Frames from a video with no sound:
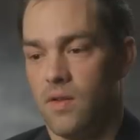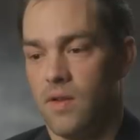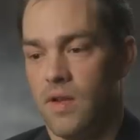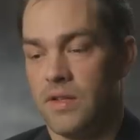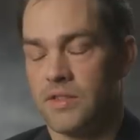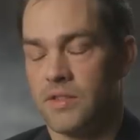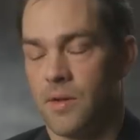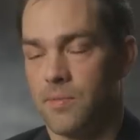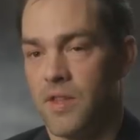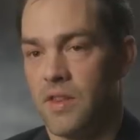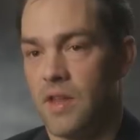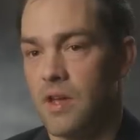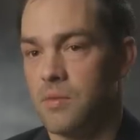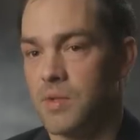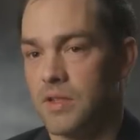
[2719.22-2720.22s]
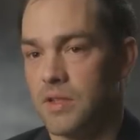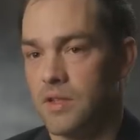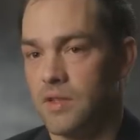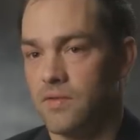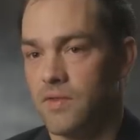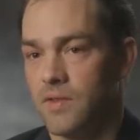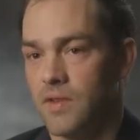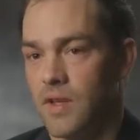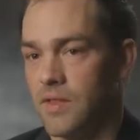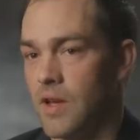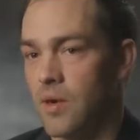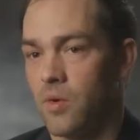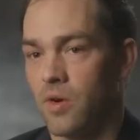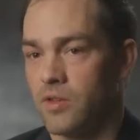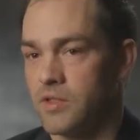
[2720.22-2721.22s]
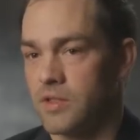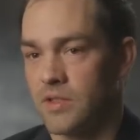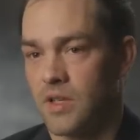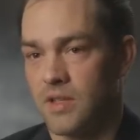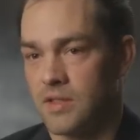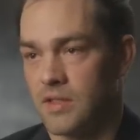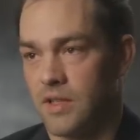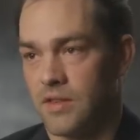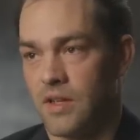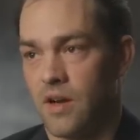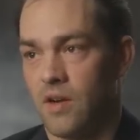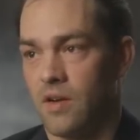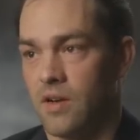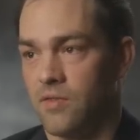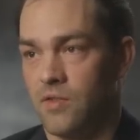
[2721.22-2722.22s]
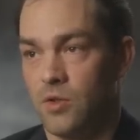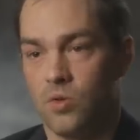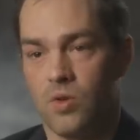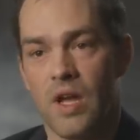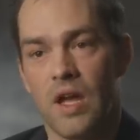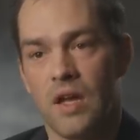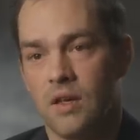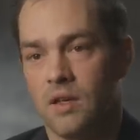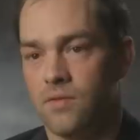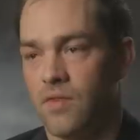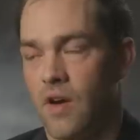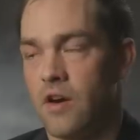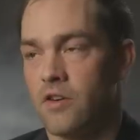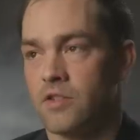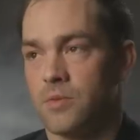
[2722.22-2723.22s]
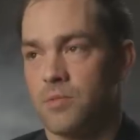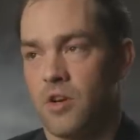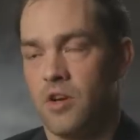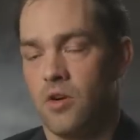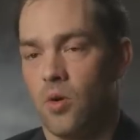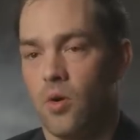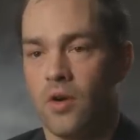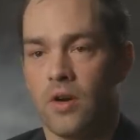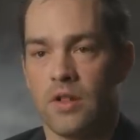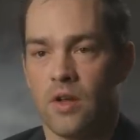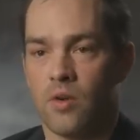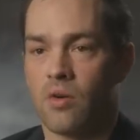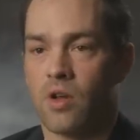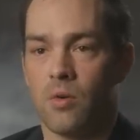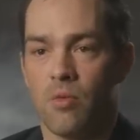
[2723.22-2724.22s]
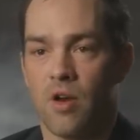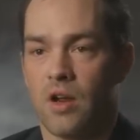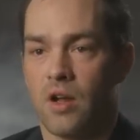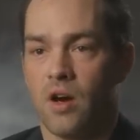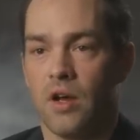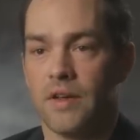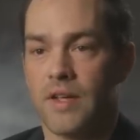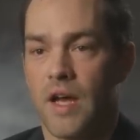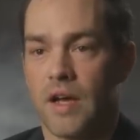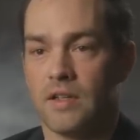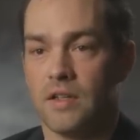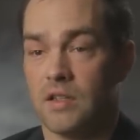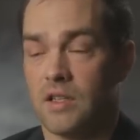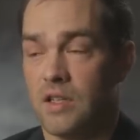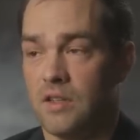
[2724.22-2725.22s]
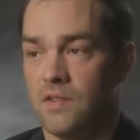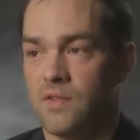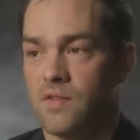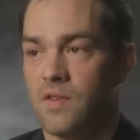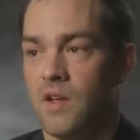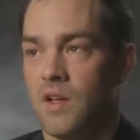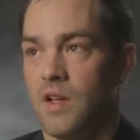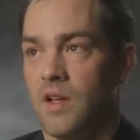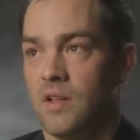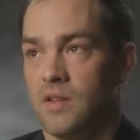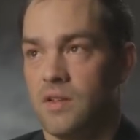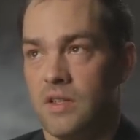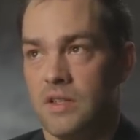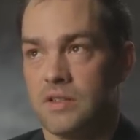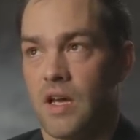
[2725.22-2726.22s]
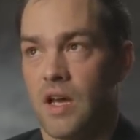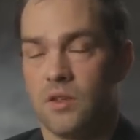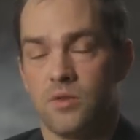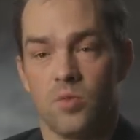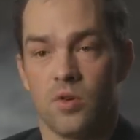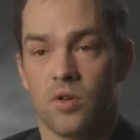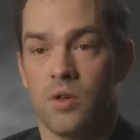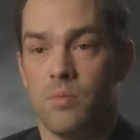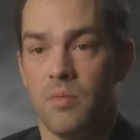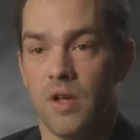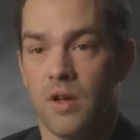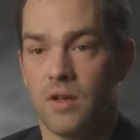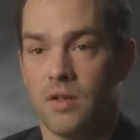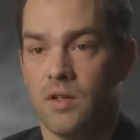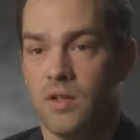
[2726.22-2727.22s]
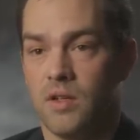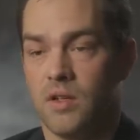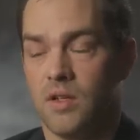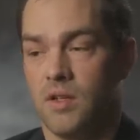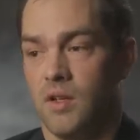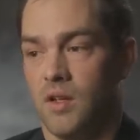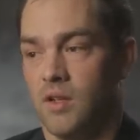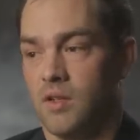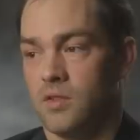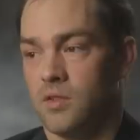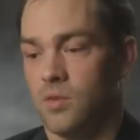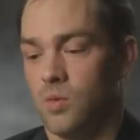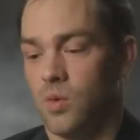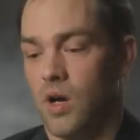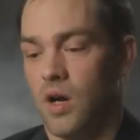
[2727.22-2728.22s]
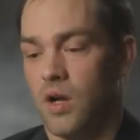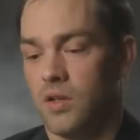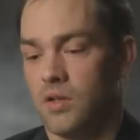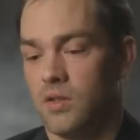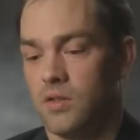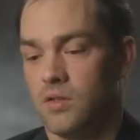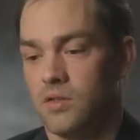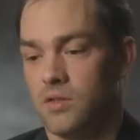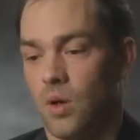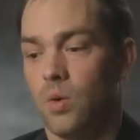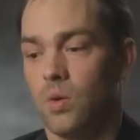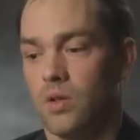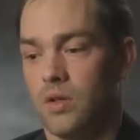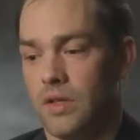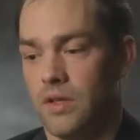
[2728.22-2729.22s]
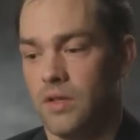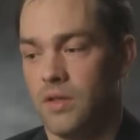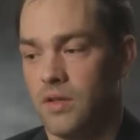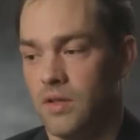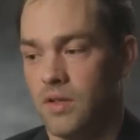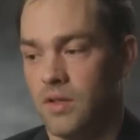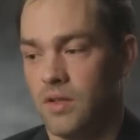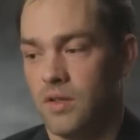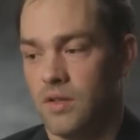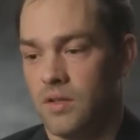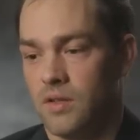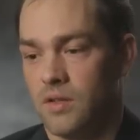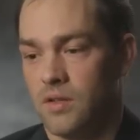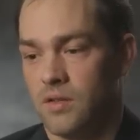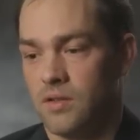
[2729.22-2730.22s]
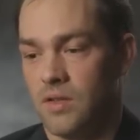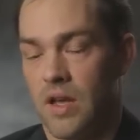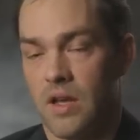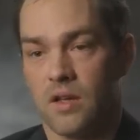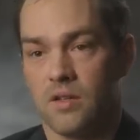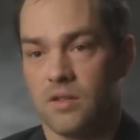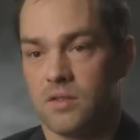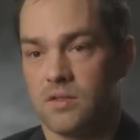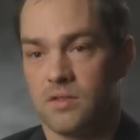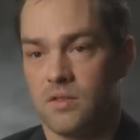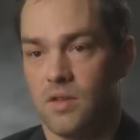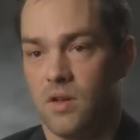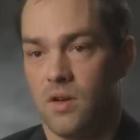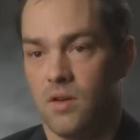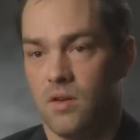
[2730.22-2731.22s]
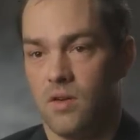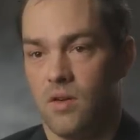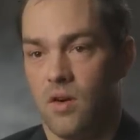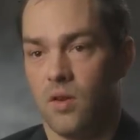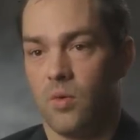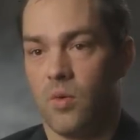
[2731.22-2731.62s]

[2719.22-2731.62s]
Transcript: in something they believed, that they weren't just going to sit there and if you gained fire superiority, they were going to break contact and leave. These guys were committed to totally taken us all